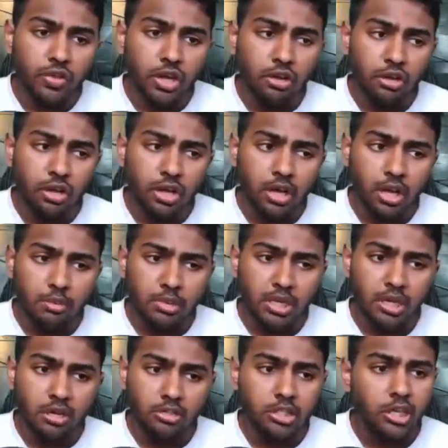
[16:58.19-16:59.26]
I
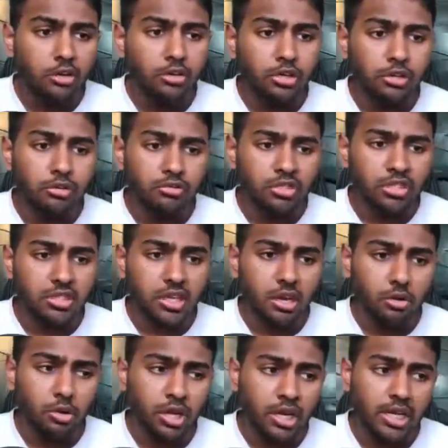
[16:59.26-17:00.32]
mean, I'll tell you just now
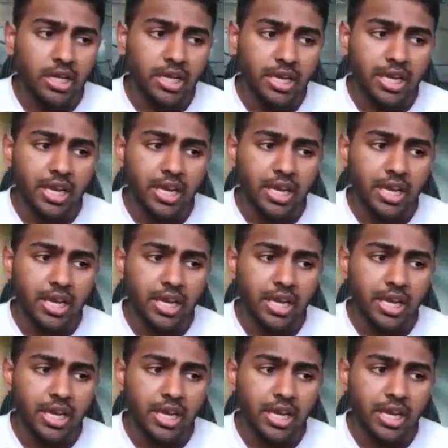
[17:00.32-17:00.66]
quickly, it